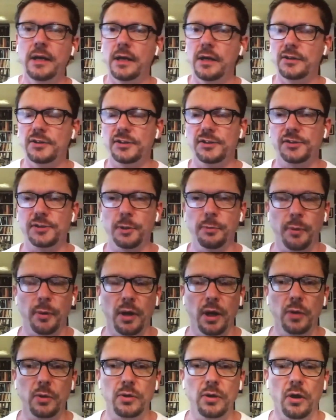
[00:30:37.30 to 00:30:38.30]
super
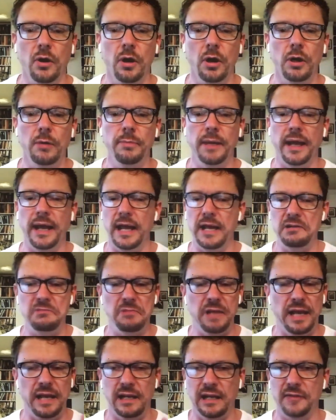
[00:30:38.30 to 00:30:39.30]
low carb,
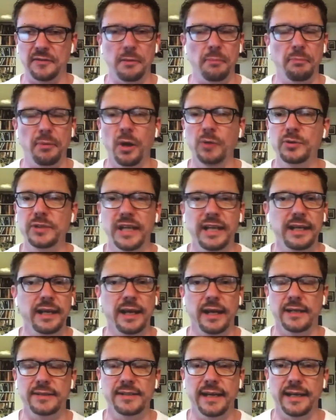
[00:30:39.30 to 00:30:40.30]
and let the protein
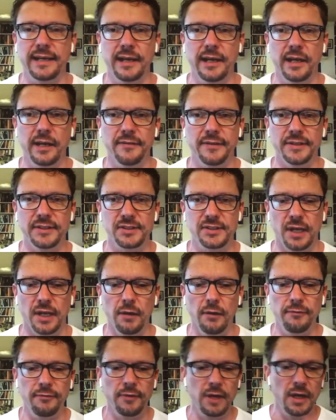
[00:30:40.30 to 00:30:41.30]
kind of take care of
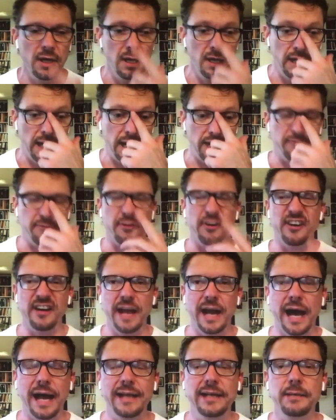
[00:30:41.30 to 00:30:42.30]
itself. And for
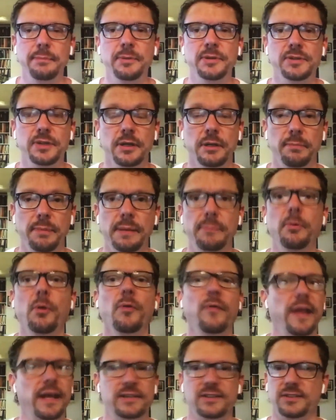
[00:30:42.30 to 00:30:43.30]
90% of
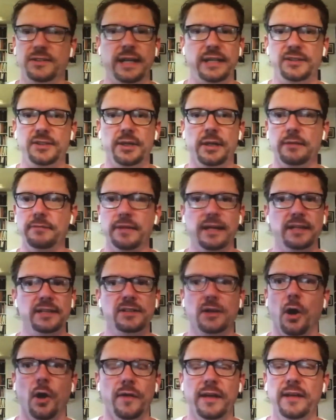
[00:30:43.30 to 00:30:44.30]
people, that's it. That's
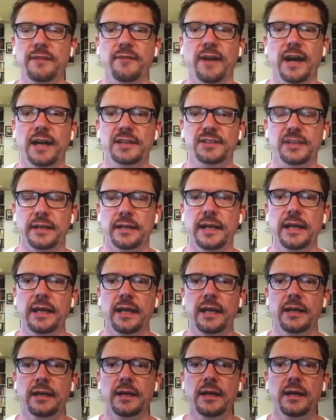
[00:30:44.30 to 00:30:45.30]
all the advice they need.